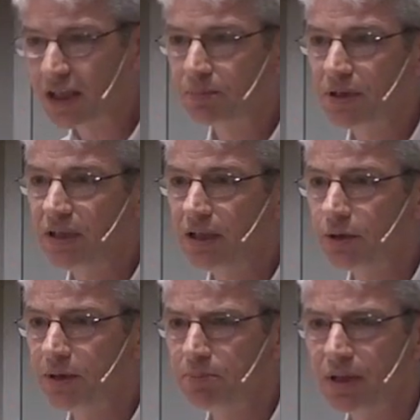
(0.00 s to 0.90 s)
that be
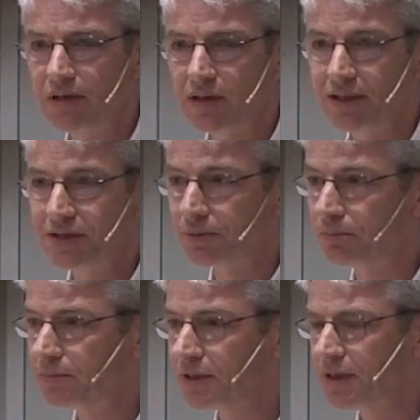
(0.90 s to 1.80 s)

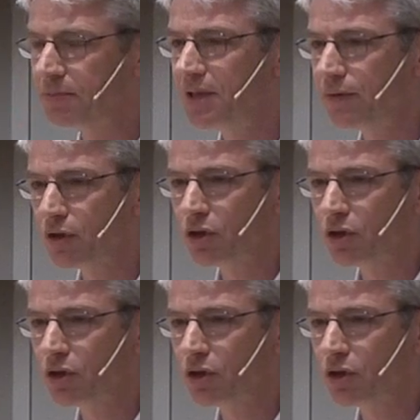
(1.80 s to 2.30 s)
neo-imperialism? I'm never